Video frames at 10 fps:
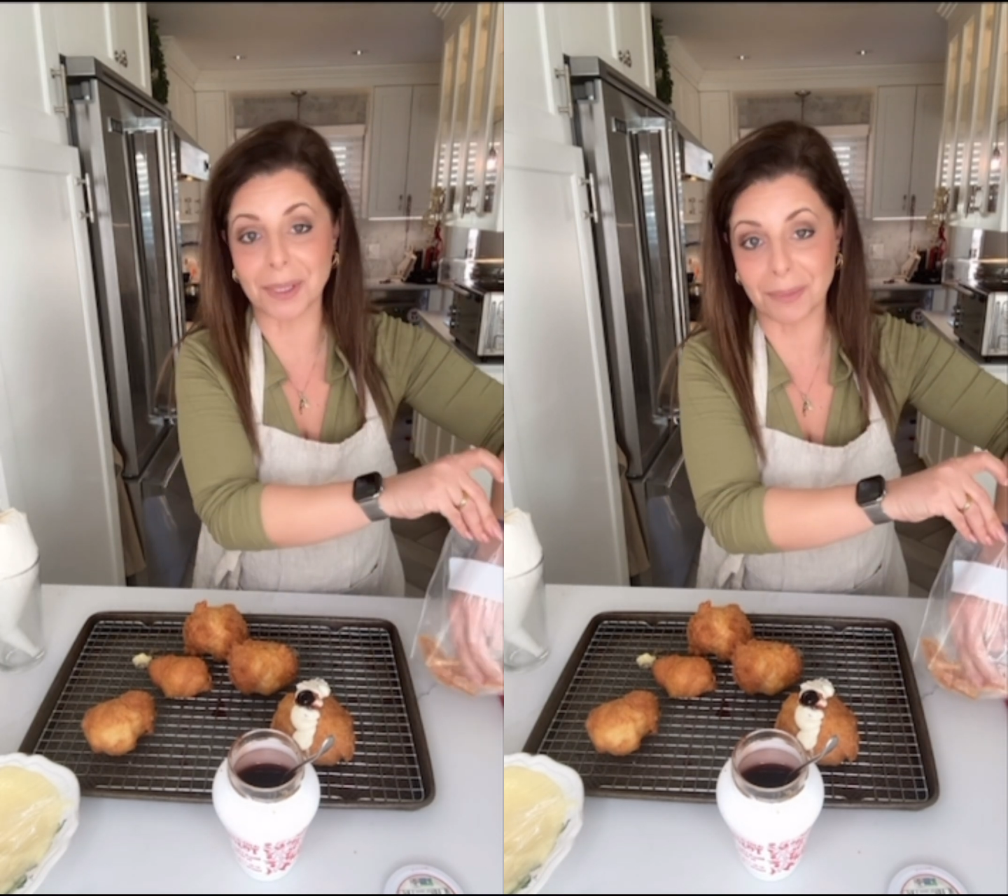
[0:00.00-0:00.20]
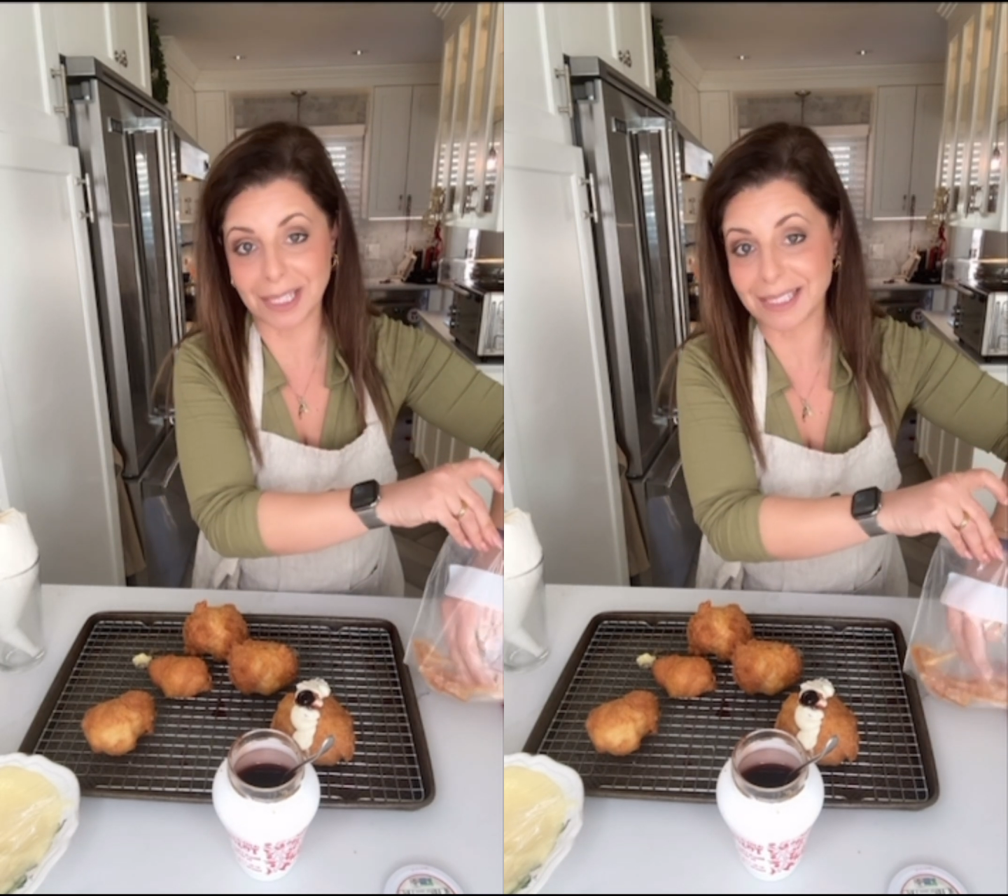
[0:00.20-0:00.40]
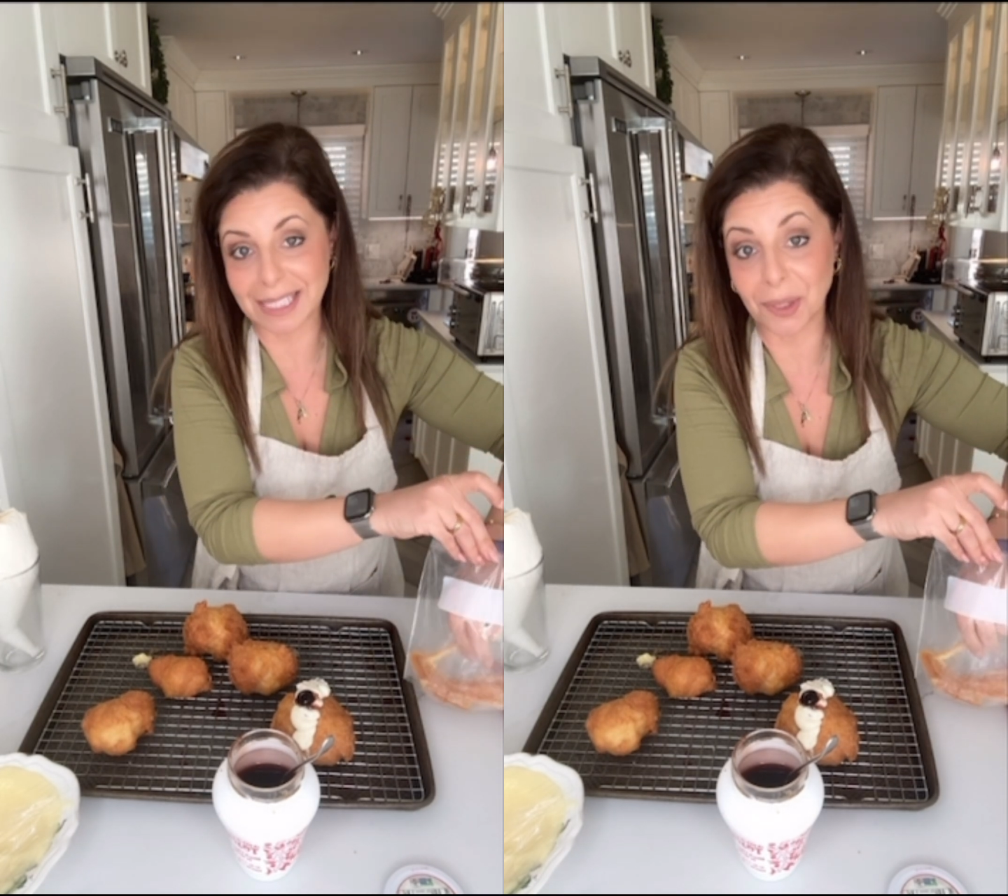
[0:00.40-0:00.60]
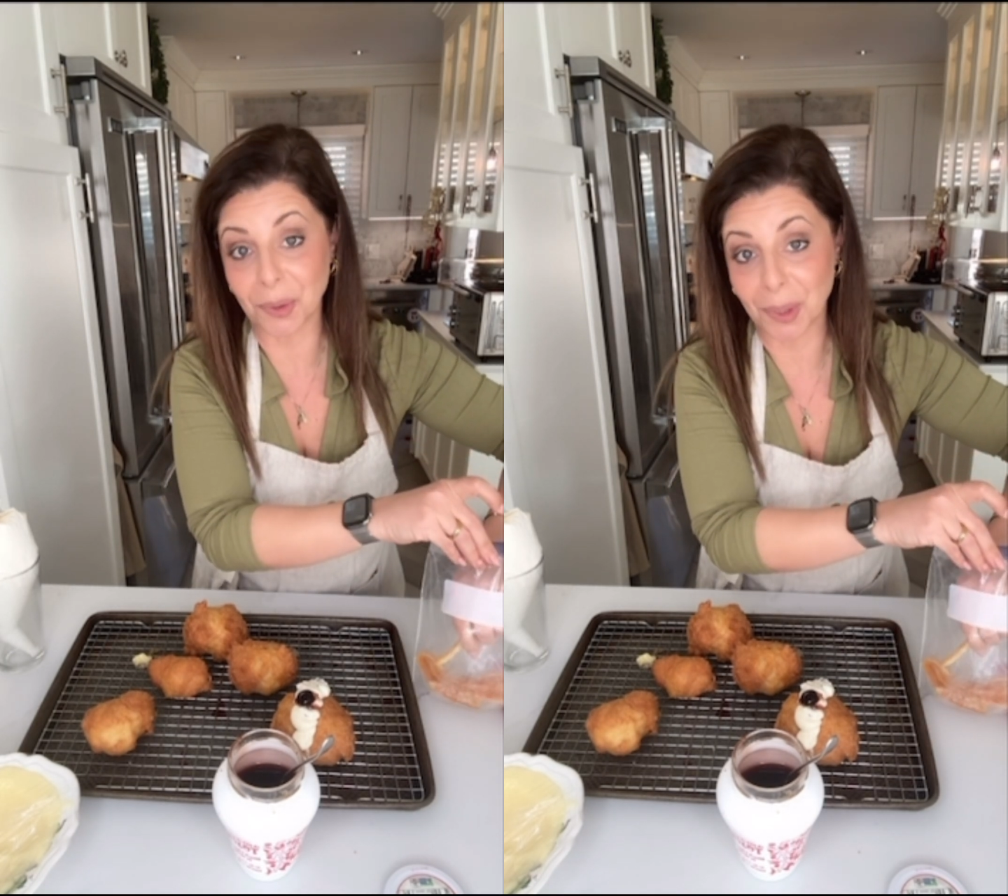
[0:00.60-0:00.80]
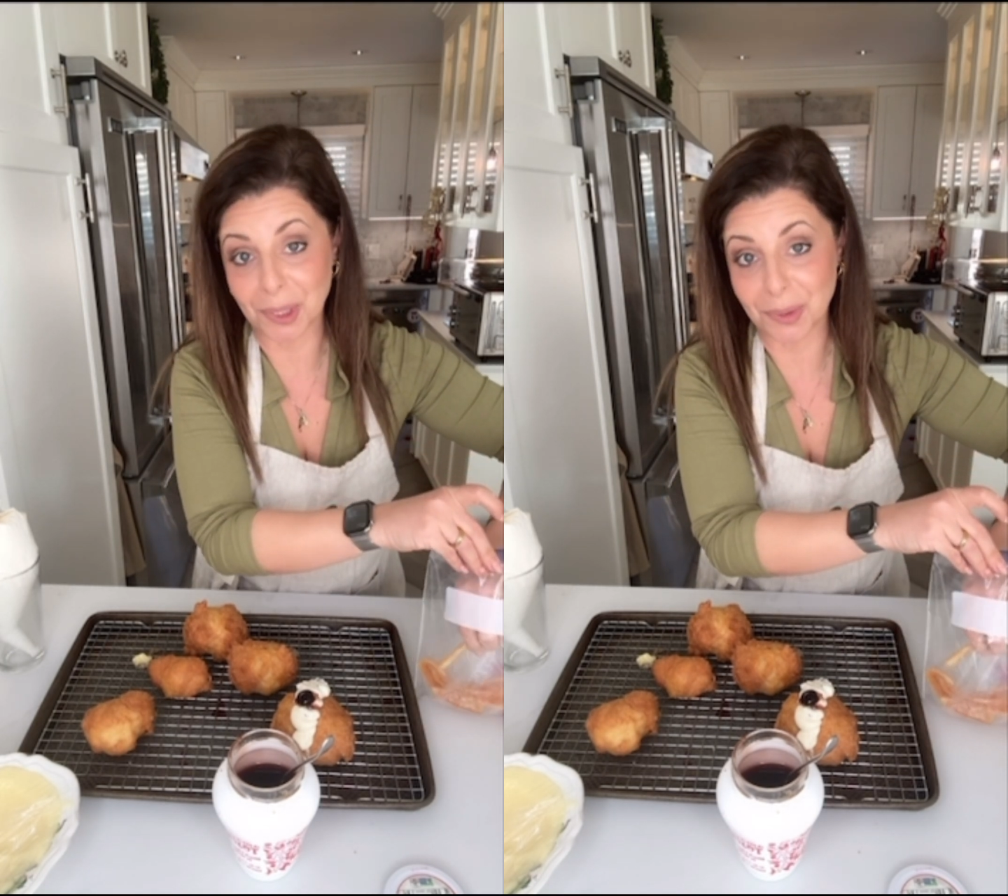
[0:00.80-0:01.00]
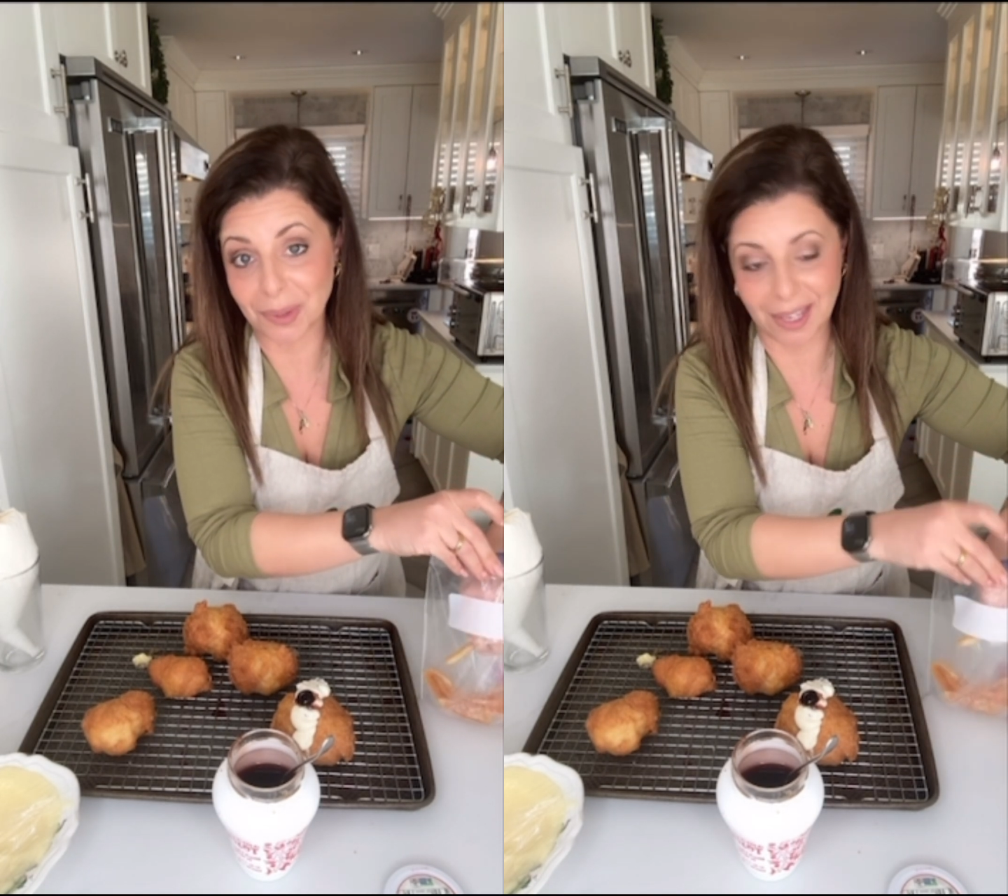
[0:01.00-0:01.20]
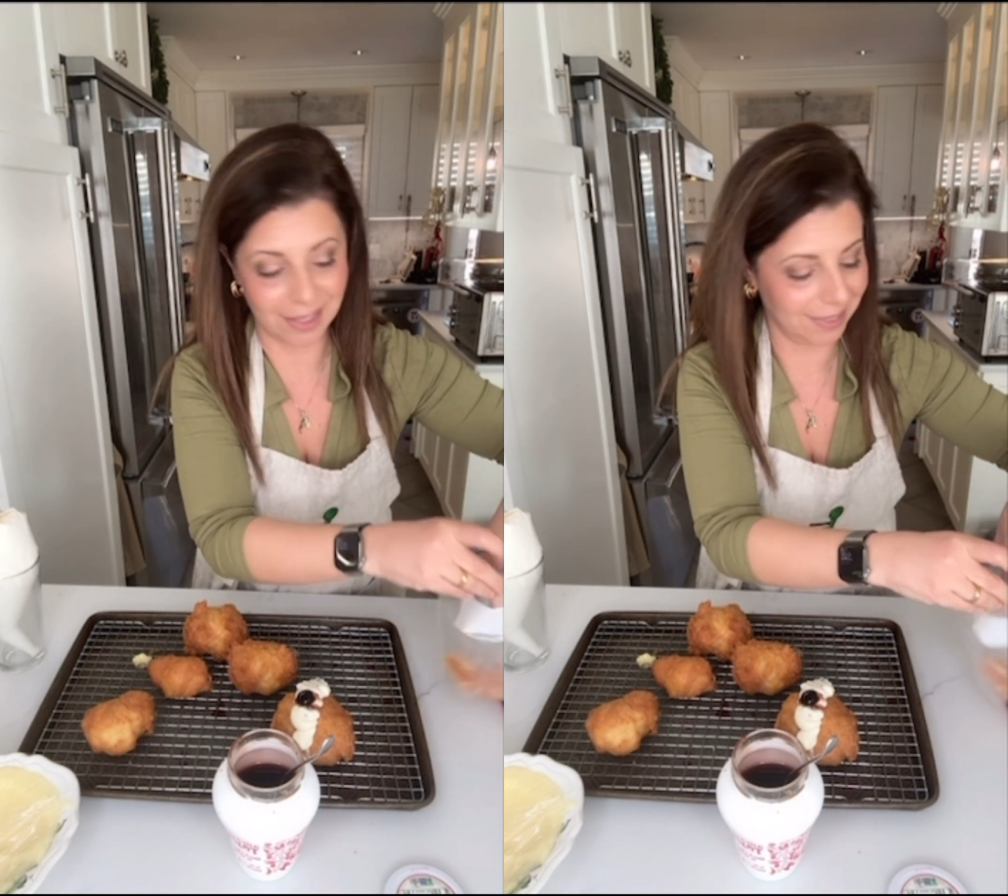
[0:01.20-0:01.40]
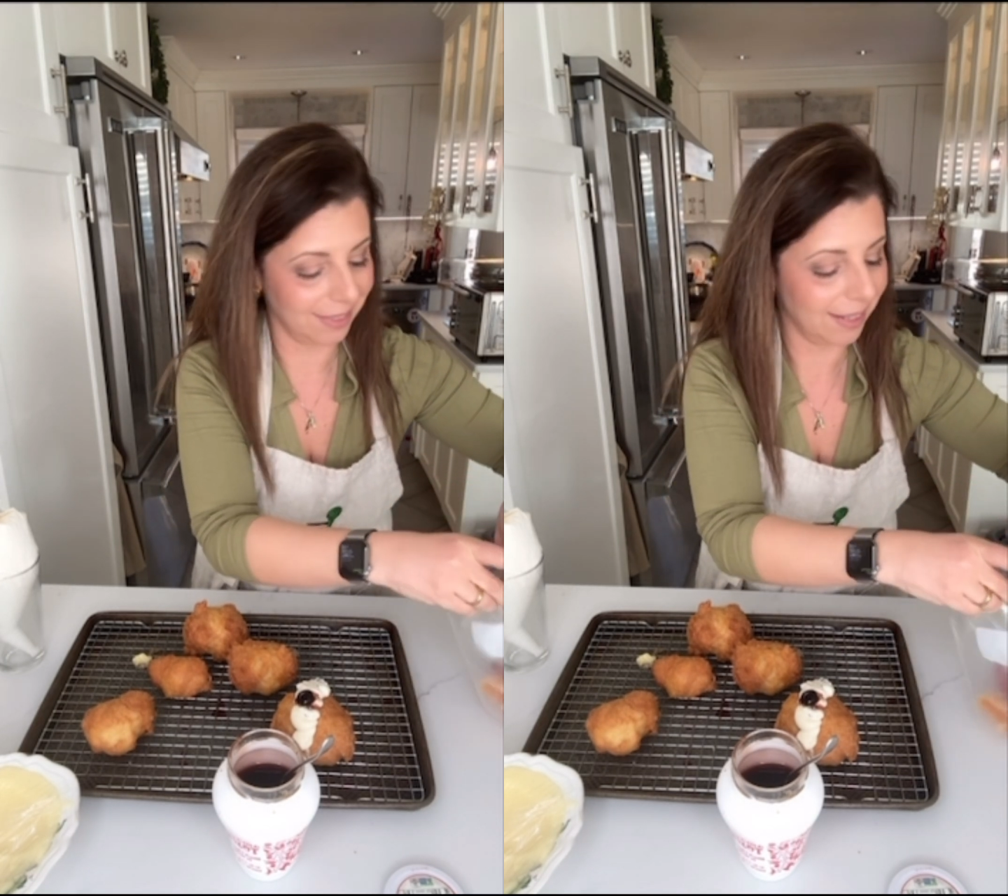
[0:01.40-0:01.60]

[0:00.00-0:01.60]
to me because I don't know how to do that,